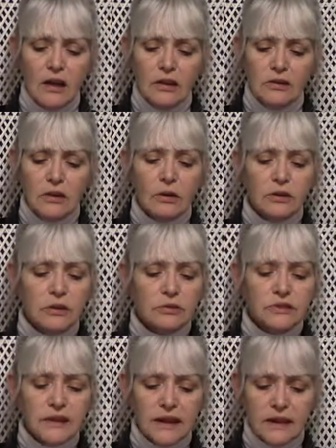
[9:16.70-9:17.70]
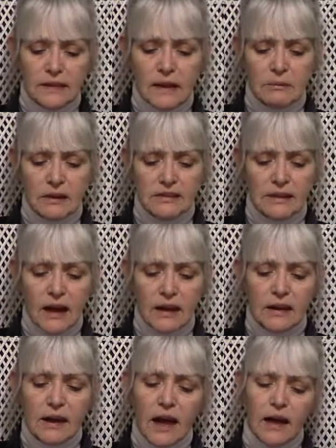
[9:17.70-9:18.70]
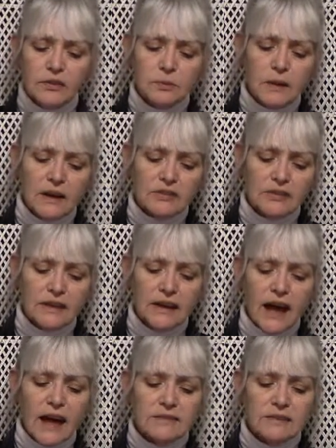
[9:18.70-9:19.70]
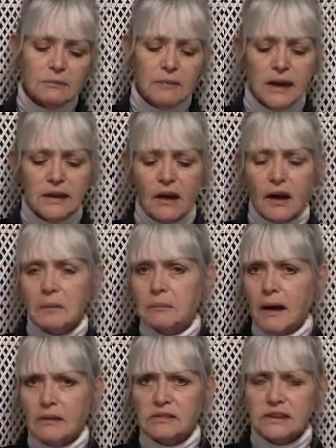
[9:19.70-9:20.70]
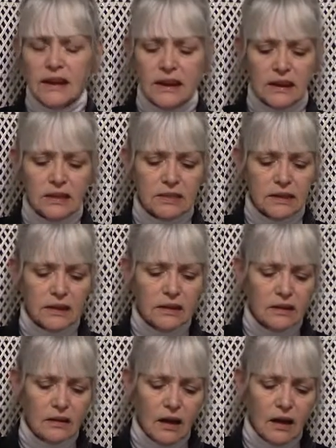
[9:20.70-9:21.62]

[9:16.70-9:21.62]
No use getting them excited, especially as it may not amount to anything.